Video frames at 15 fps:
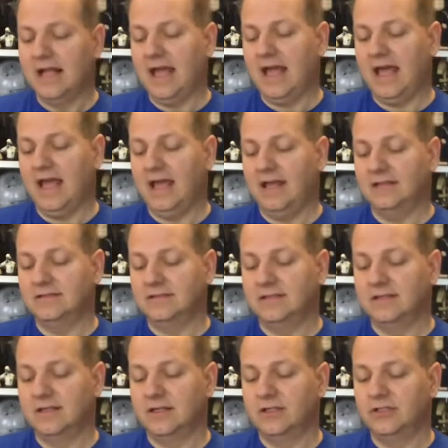and
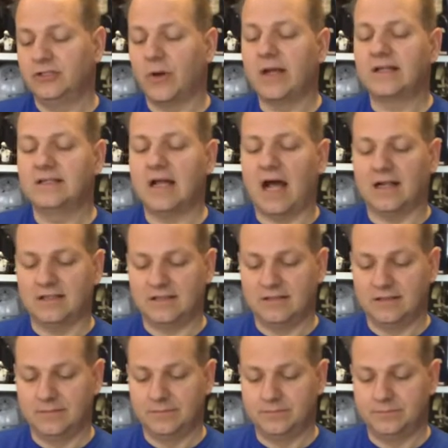Doik
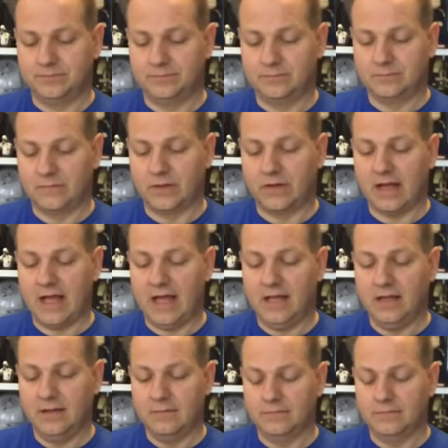Knotts. Okay?